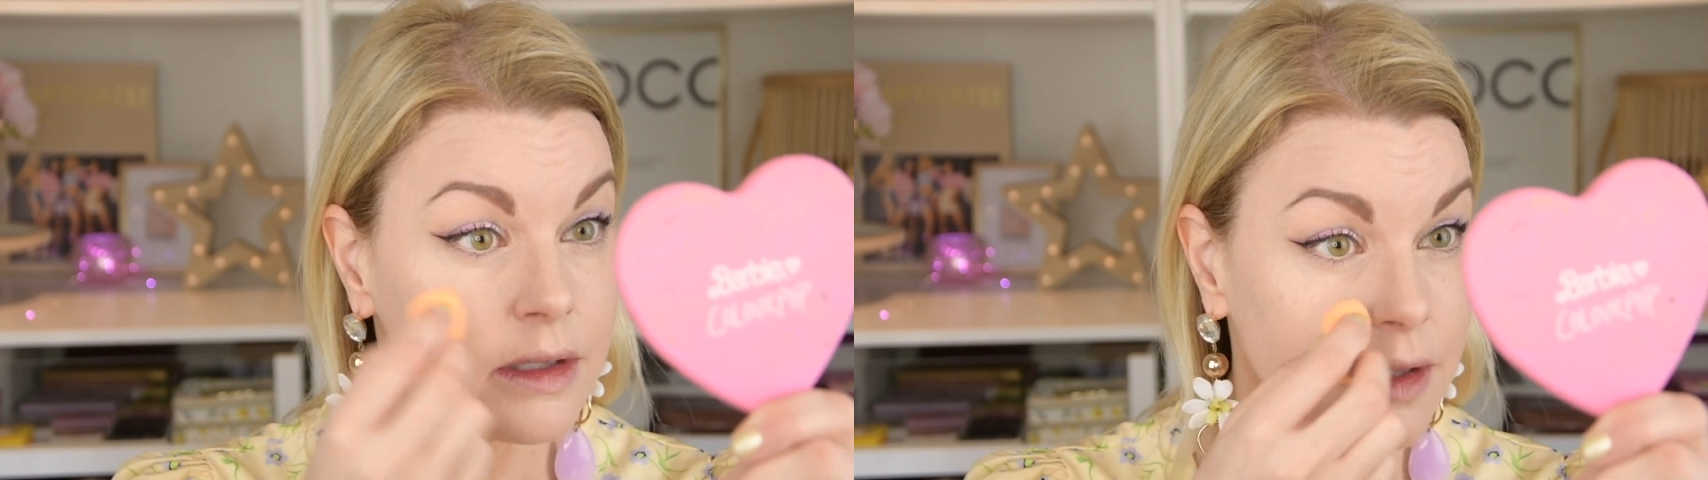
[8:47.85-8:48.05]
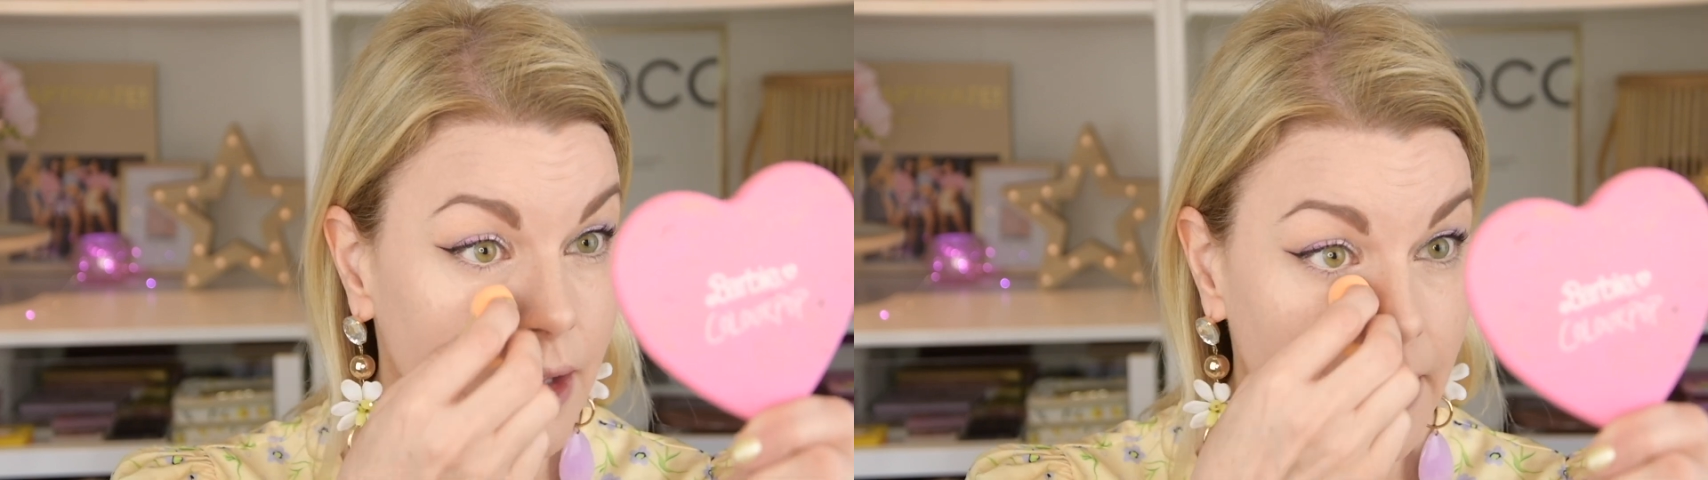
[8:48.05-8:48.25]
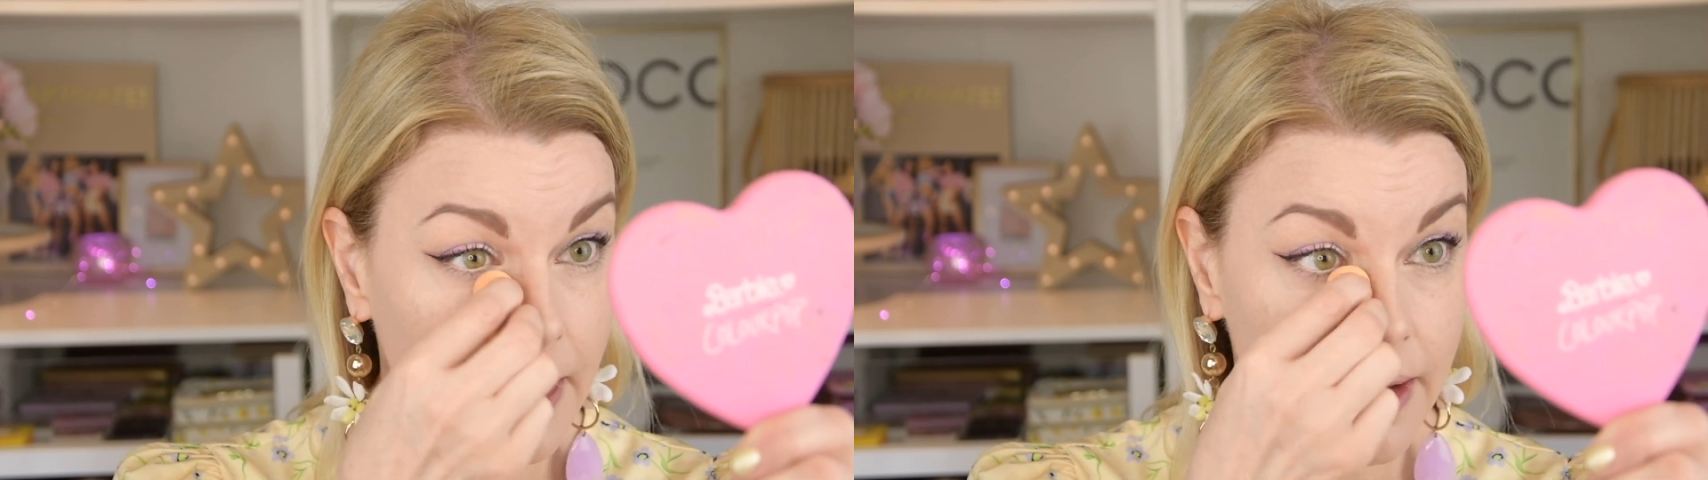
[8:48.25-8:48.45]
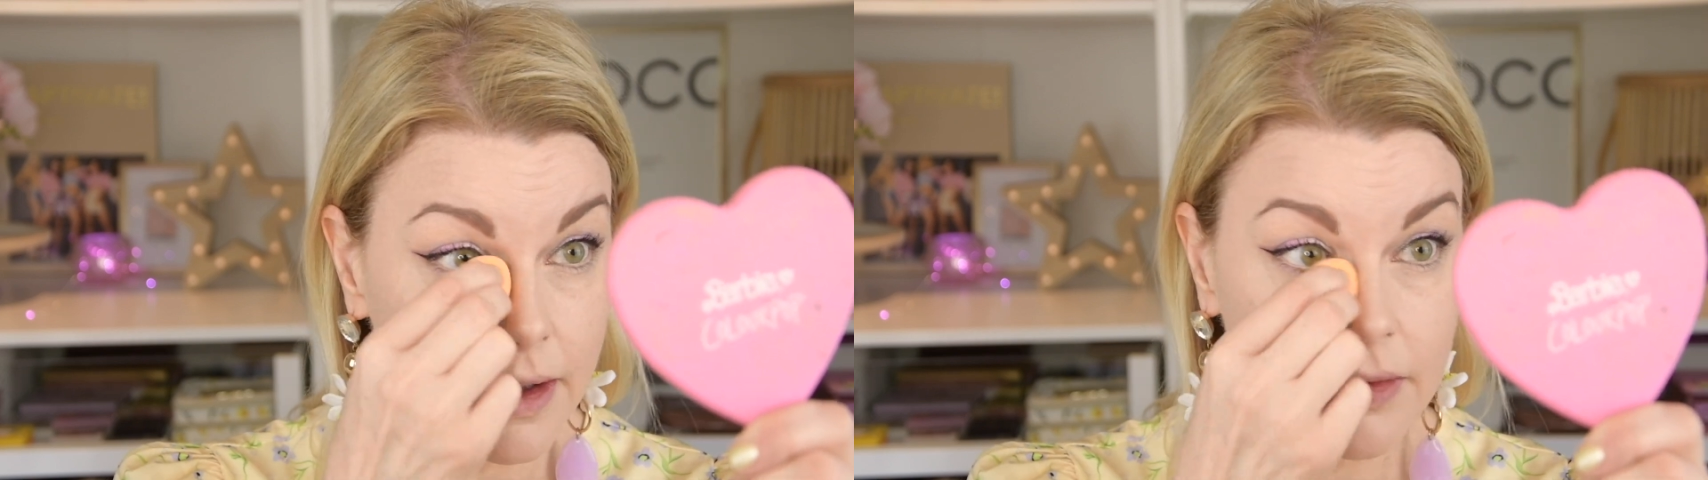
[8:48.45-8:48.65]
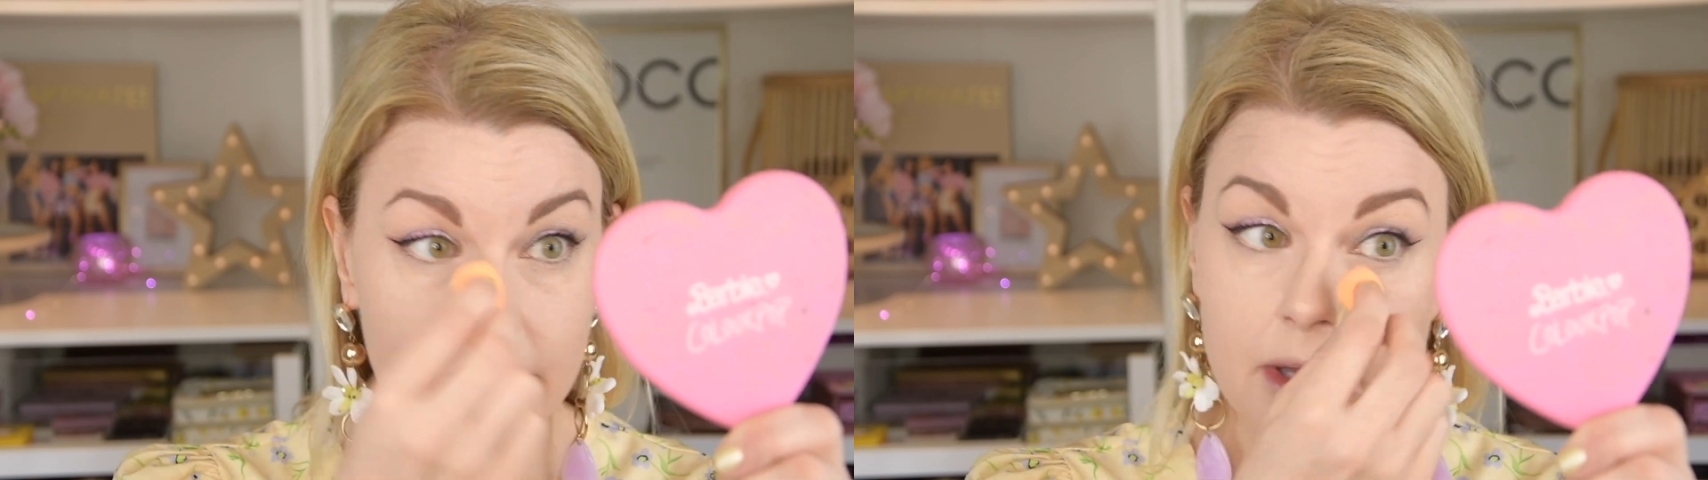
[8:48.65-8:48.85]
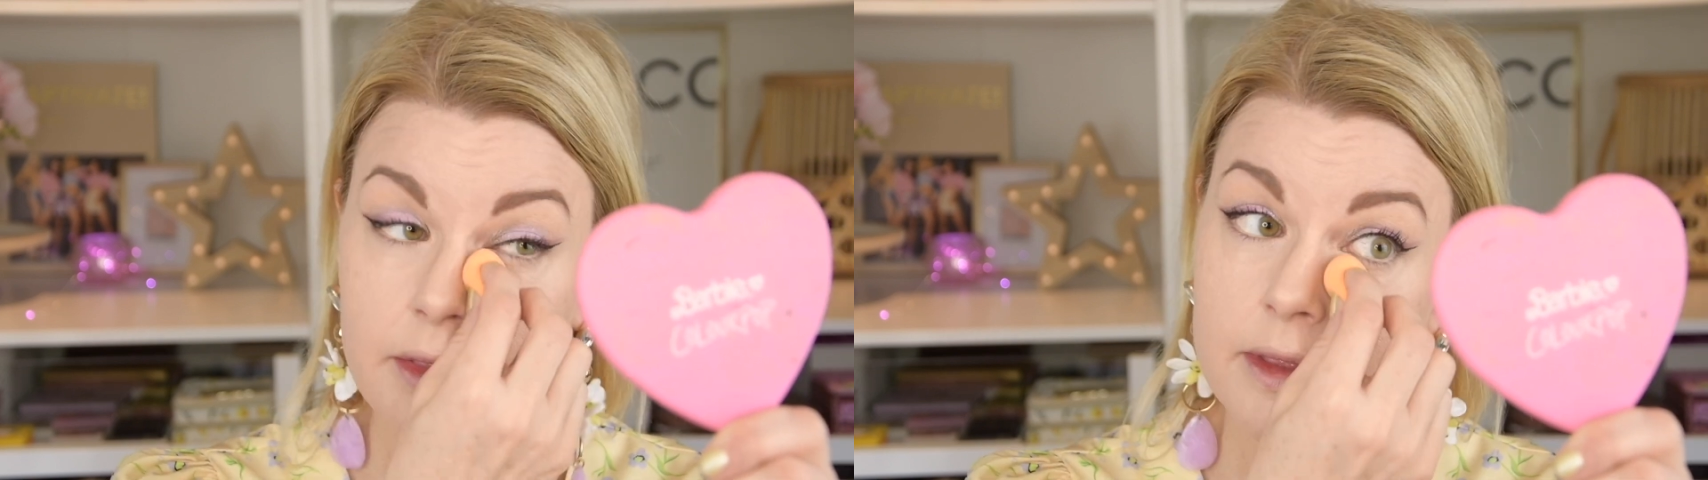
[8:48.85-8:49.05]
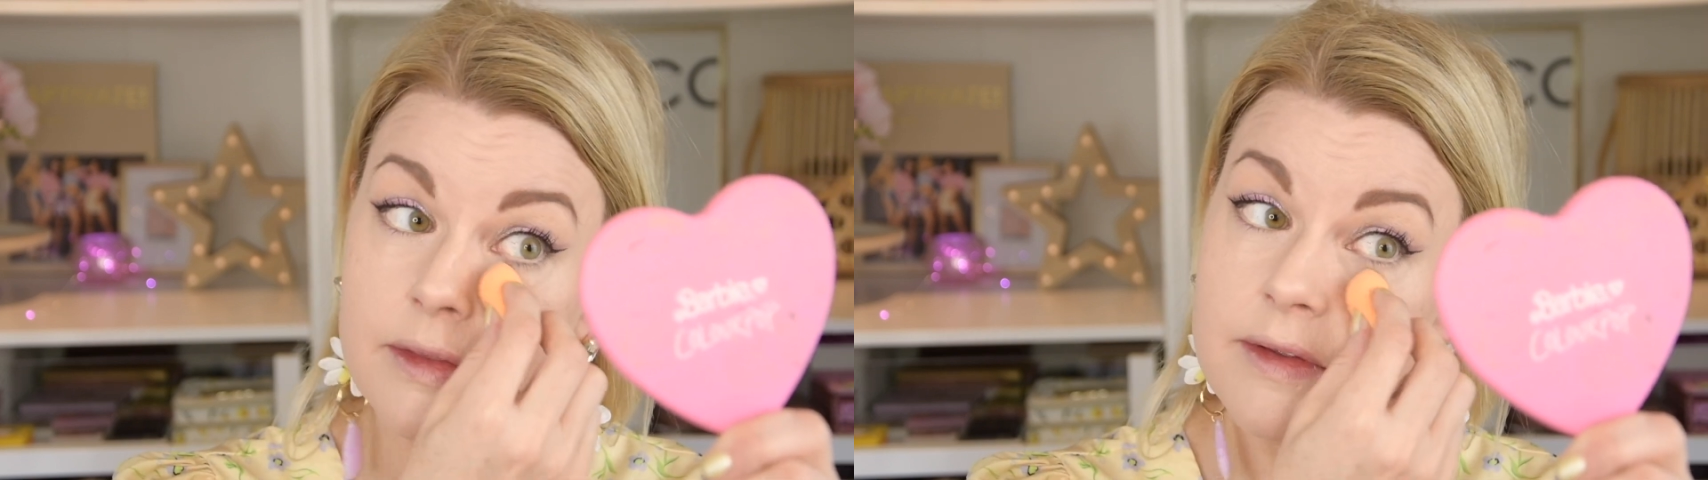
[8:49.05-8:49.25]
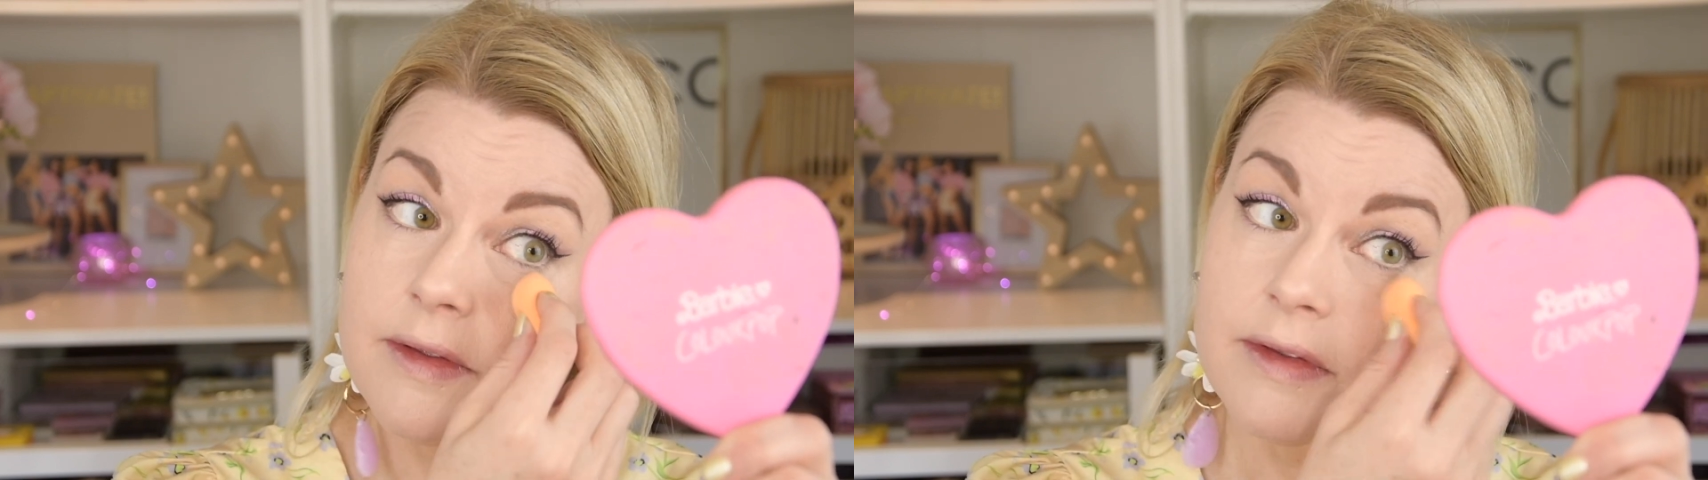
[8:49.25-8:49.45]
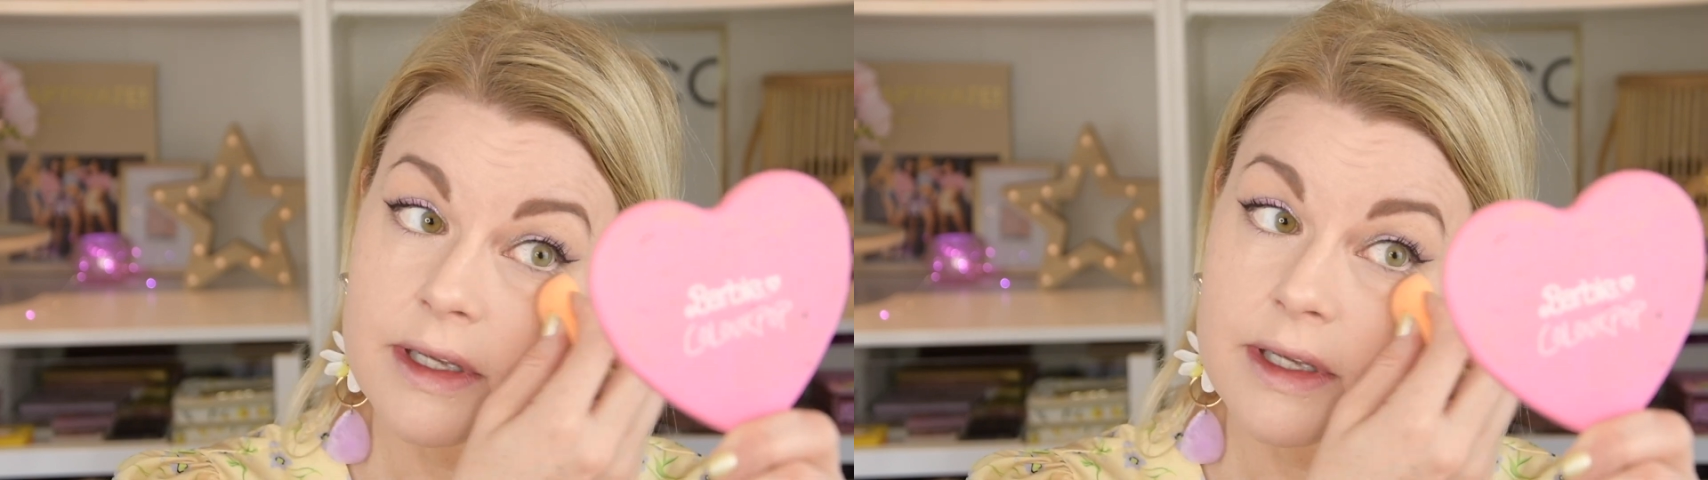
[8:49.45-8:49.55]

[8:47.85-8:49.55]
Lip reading: Yeah, I think this is